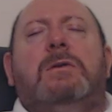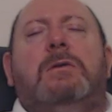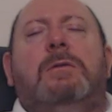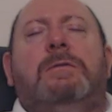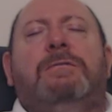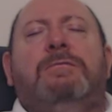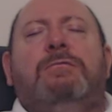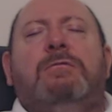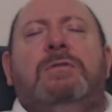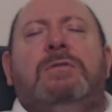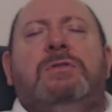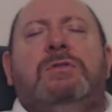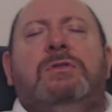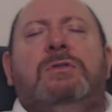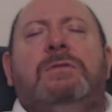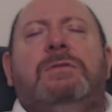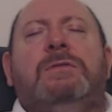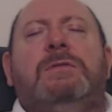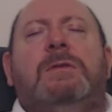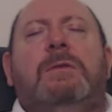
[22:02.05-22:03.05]
offering
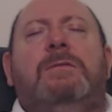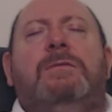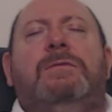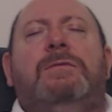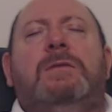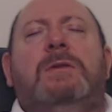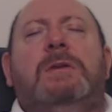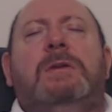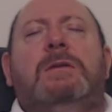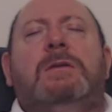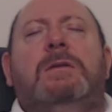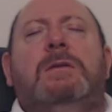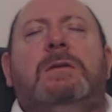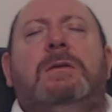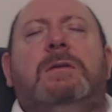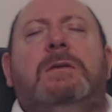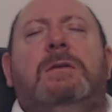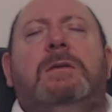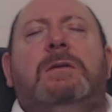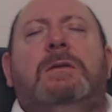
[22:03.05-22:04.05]
you something,
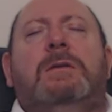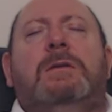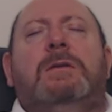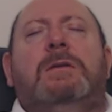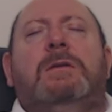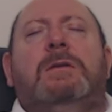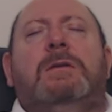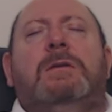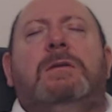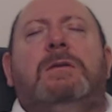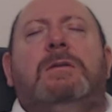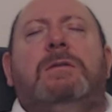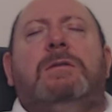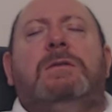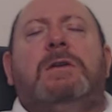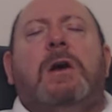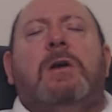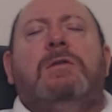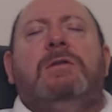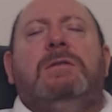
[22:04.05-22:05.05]

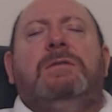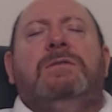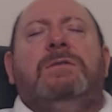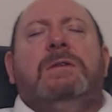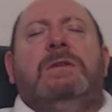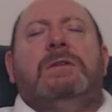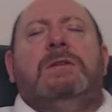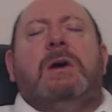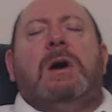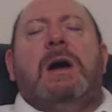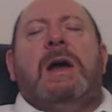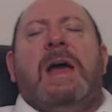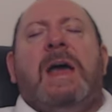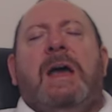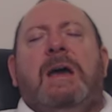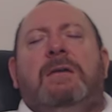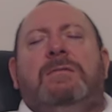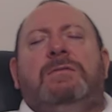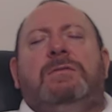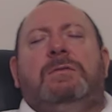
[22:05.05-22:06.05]
the only thing that I
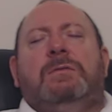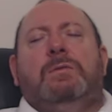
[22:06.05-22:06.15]
have